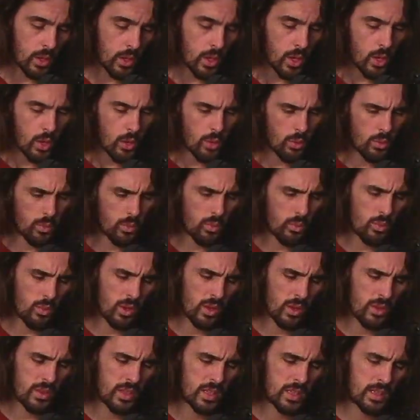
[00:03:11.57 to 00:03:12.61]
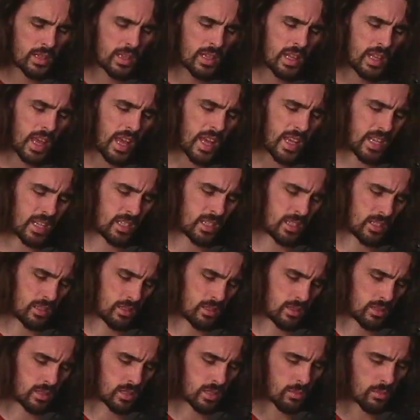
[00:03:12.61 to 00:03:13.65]
Well, then, let
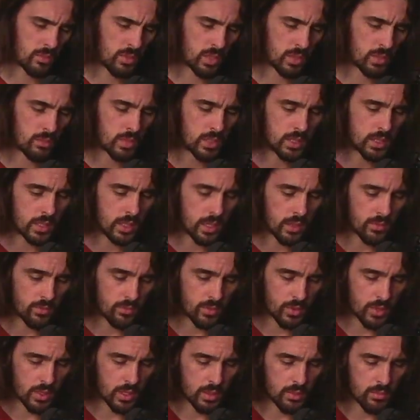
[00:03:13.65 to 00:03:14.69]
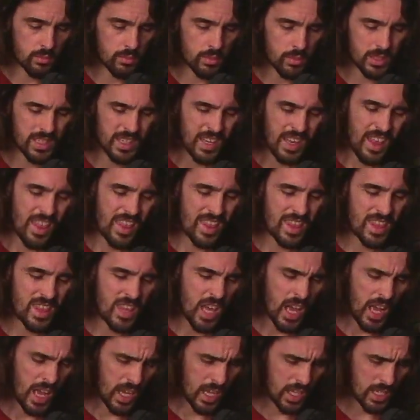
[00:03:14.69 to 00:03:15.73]
something be done for them, but
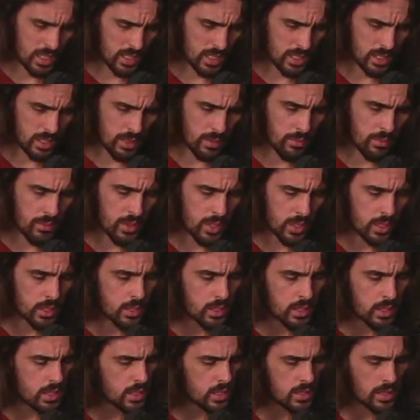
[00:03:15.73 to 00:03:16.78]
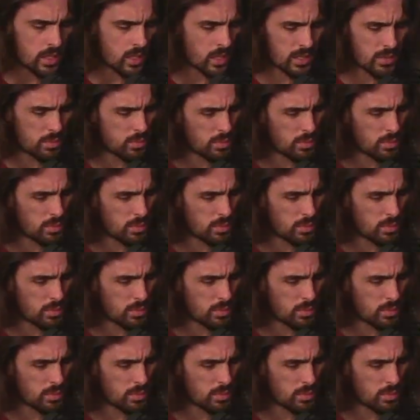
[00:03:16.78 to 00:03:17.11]
that something need not be